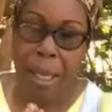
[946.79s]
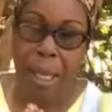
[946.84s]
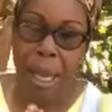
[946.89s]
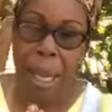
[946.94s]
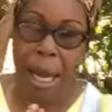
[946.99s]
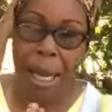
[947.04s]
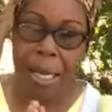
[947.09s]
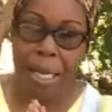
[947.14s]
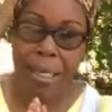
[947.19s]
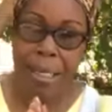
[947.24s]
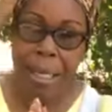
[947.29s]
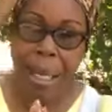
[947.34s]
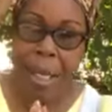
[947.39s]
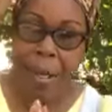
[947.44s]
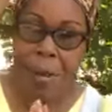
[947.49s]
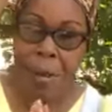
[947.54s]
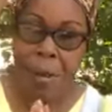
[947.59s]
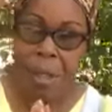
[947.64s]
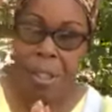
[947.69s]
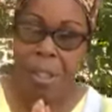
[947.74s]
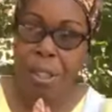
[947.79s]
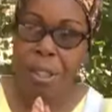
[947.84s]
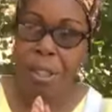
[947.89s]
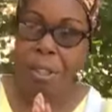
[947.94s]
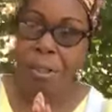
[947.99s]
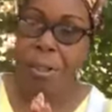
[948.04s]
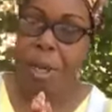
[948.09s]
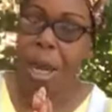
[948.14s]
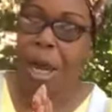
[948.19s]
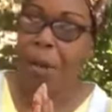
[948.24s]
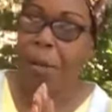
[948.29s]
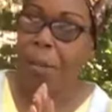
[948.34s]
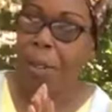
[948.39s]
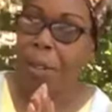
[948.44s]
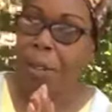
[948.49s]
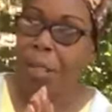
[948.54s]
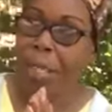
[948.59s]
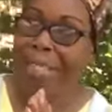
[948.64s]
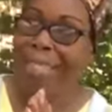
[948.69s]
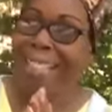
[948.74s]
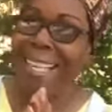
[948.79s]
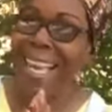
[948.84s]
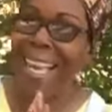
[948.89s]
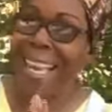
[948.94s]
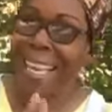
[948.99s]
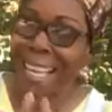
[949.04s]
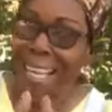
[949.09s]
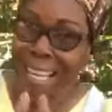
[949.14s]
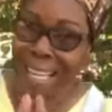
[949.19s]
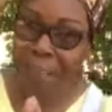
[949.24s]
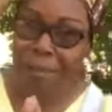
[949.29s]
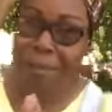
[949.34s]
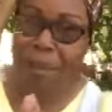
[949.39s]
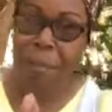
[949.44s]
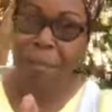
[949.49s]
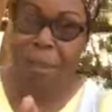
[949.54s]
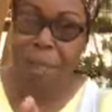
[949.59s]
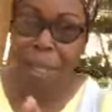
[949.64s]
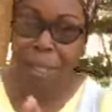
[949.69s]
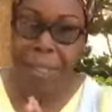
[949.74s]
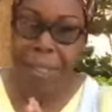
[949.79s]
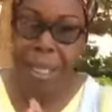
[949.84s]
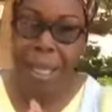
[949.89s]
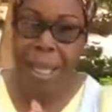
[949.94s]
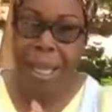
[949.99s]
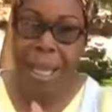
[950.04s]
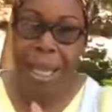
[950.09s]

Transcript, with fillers: God is not going to, how would you say, take it from us.